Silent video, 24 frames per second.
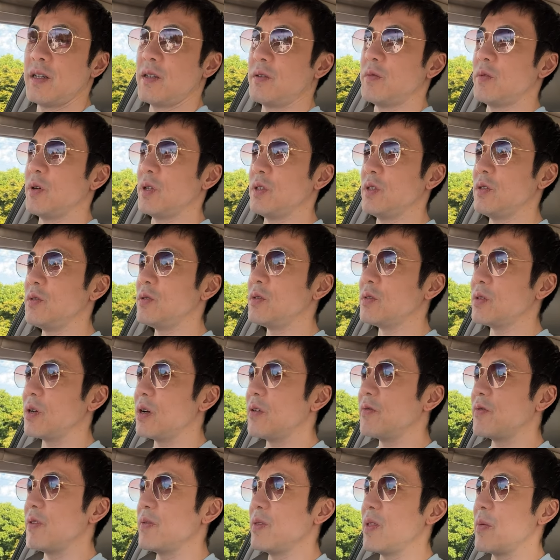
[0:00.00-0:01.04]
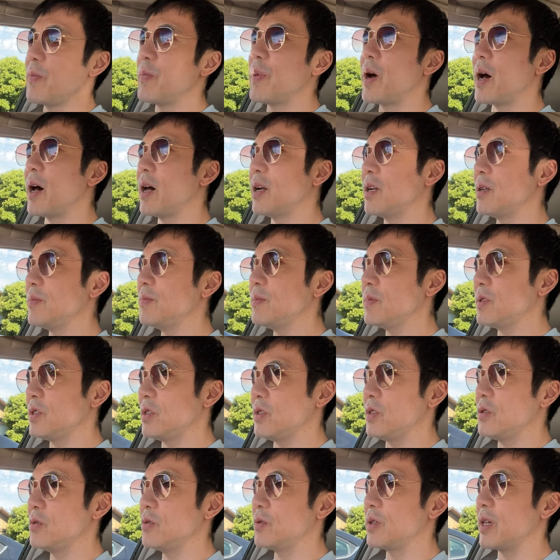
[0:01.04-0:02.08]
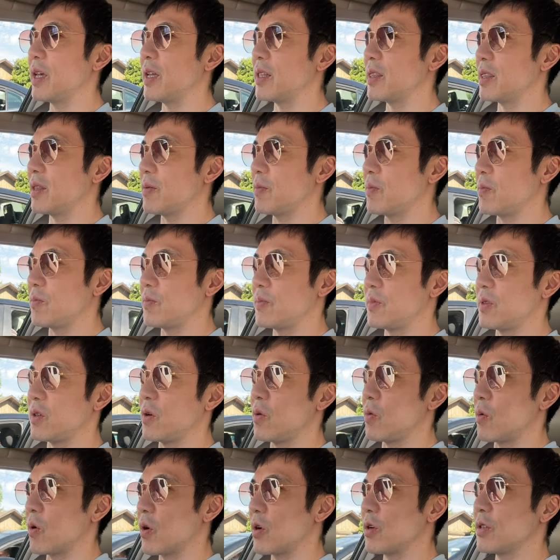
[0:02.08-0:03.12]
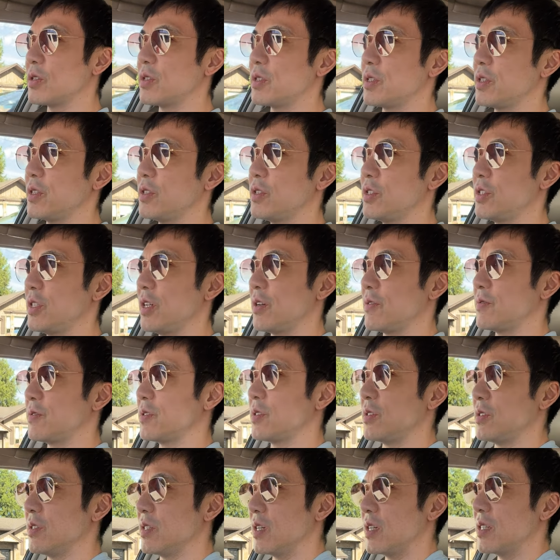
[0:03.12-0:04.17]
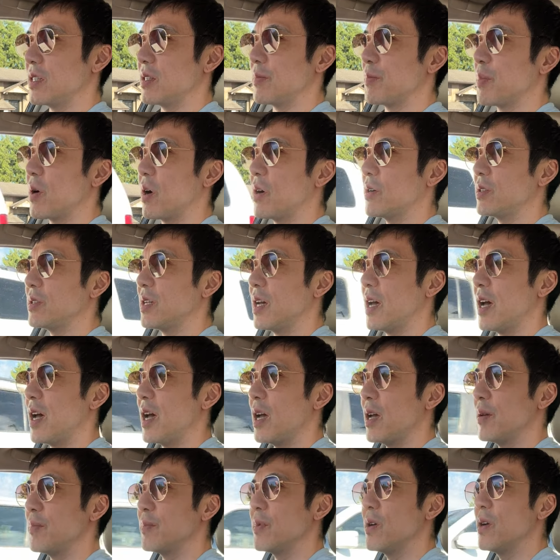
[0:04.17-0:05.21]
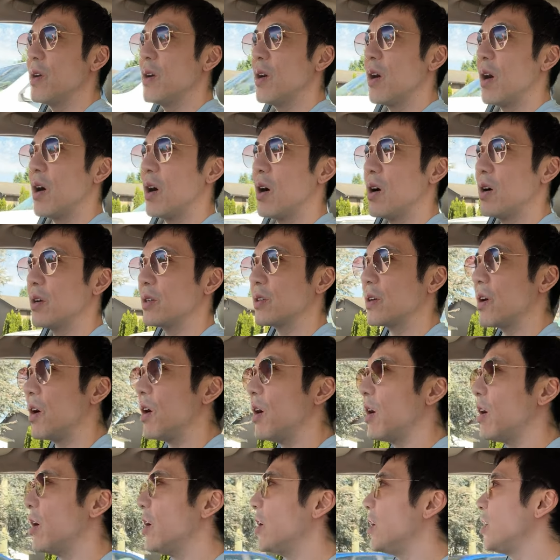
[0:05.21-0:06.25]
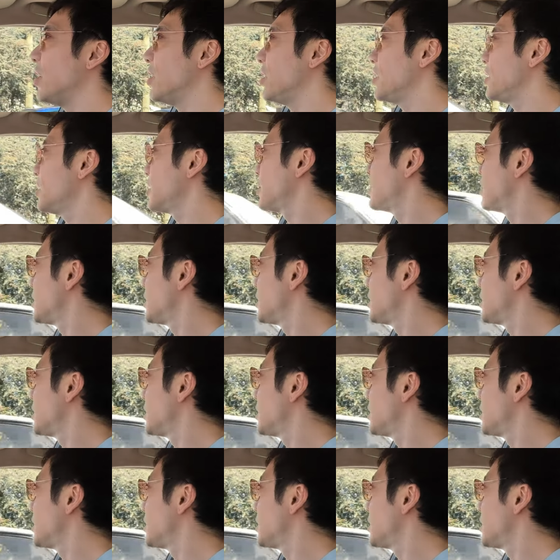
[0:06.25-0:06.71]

When you start from the bottom, you get the, the worst shifts. You get the part-time, on-call.